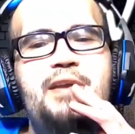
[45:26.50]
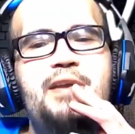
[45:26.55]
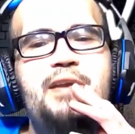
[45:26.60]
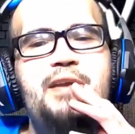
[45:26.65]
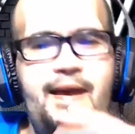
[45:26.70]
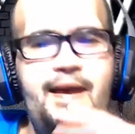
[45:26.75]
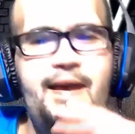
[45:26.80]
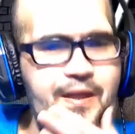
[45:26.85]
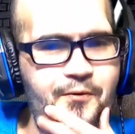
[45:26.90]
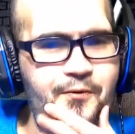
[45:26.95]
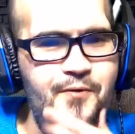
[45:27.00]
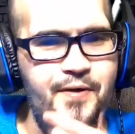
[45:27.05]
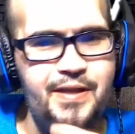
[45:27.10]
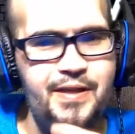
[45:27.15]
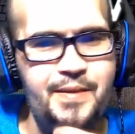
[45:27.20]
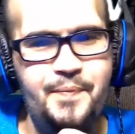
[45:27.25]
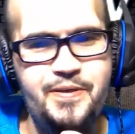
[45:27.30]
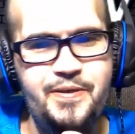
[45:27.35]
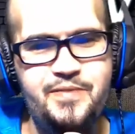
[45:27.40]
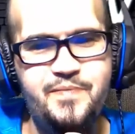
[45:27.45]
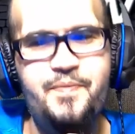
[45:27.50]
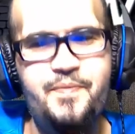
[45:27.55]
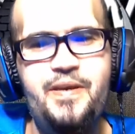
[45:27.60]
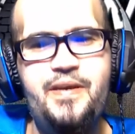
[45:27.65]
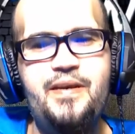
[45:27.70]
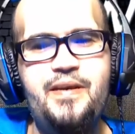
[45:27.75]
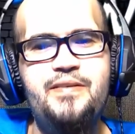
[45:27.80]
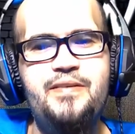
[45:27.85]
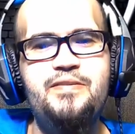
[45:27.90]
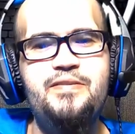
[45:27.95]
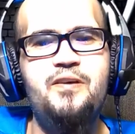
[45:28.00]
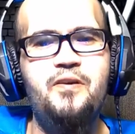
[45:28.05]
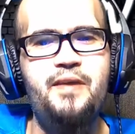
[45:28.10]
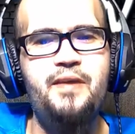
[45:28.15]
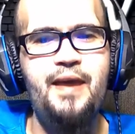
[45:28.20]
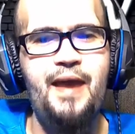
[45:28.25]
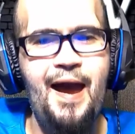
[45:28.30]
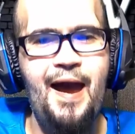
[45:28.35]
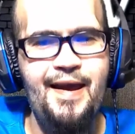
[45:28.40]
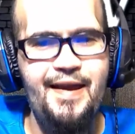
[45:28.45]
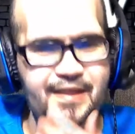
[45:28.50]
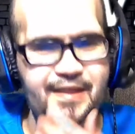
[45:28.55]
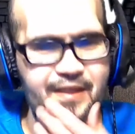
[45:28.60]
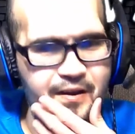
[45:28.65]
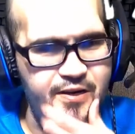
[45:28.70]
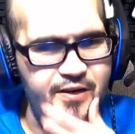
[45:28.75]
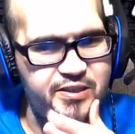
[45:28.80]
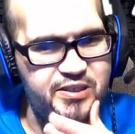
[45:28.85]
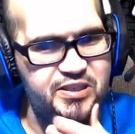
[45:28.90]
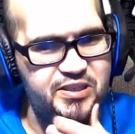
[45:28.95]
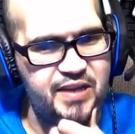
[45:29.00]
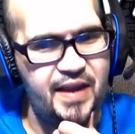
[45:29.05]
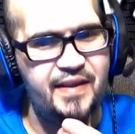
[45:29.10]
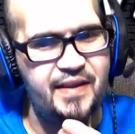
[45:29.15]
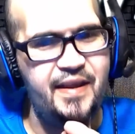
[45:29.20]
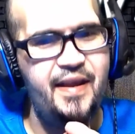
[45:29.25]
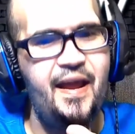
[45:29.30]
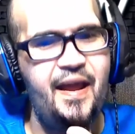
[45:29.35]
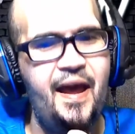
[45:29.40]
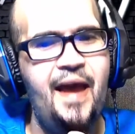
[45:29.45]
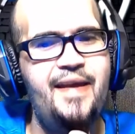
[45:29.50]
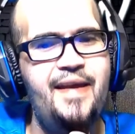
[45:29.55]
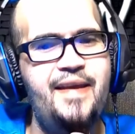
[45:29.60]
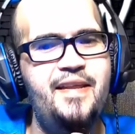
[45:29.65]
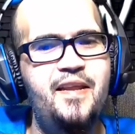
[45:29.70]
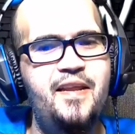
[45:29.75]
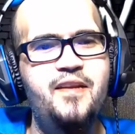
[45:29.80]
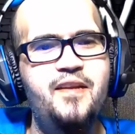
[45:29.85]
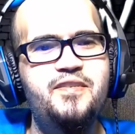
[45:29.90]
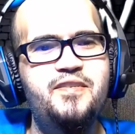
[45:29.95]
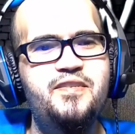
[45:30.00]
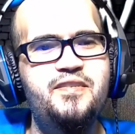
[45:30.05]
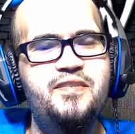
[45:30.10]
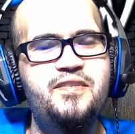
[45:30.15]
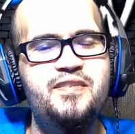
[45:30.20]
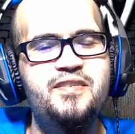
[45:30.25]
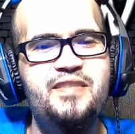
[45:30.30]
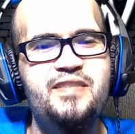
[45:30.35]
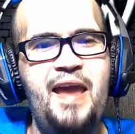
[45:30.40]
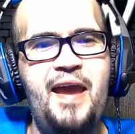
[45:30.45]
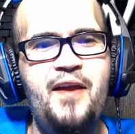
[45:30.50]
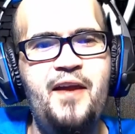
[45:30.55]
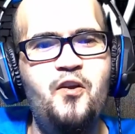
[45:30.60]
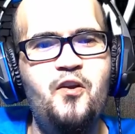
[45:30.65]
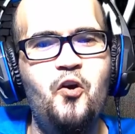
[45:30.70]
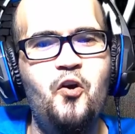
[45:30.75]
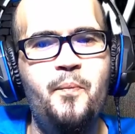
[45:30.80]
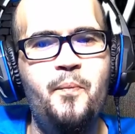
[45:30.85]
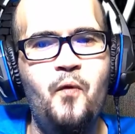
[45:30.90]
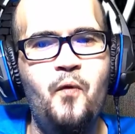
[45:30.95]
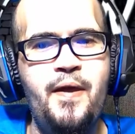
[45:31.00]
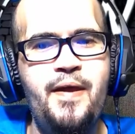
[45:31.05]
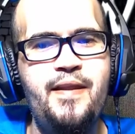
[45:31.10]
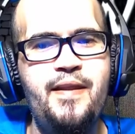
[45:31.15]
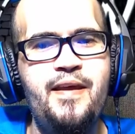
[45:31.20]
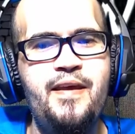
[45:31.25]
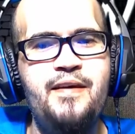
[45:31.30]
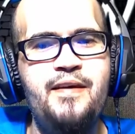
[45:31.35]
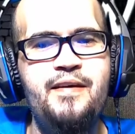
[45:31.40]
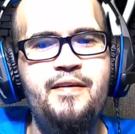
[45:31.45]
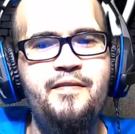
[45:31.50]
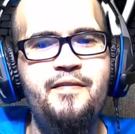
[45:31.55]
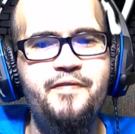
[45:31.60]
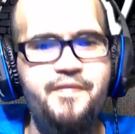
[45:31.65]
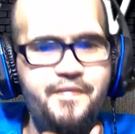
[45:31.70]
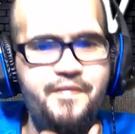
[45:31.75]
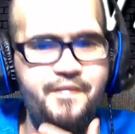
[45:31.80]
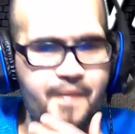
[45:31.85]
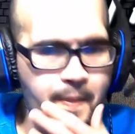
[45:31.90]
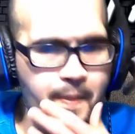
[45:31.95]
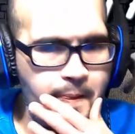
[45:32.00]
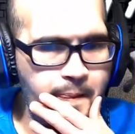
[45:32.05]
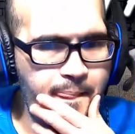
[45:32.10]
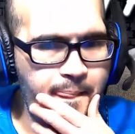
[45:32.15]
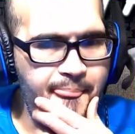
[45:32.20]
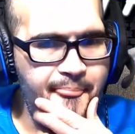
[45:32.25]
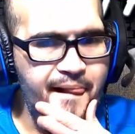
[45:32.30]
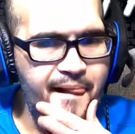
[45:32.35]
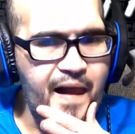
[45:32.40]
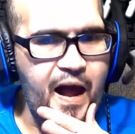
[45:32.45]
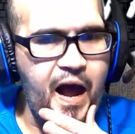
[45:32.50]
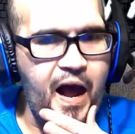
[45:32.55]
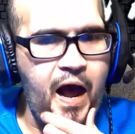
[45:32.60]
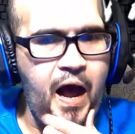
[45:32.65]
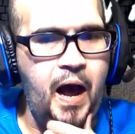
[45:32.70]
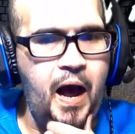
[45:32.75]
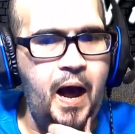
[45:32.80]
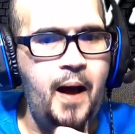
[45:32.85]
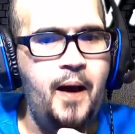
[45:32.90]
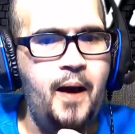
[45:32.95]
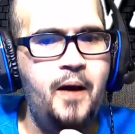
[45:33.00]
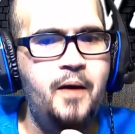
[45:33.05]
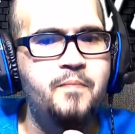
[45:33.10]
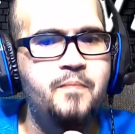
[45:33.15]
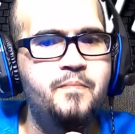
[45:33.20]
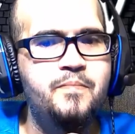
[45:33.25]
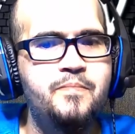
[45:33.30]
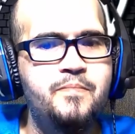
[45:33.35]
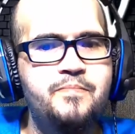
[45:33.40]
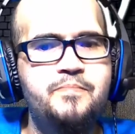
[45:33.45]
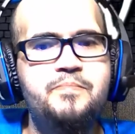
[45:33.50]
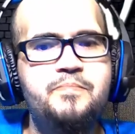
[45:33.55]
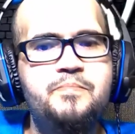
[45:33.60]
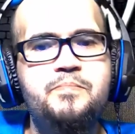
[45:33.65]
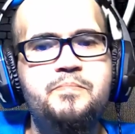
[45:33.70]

And they're really pissed because, okay, I can understand it. I can understand her point if um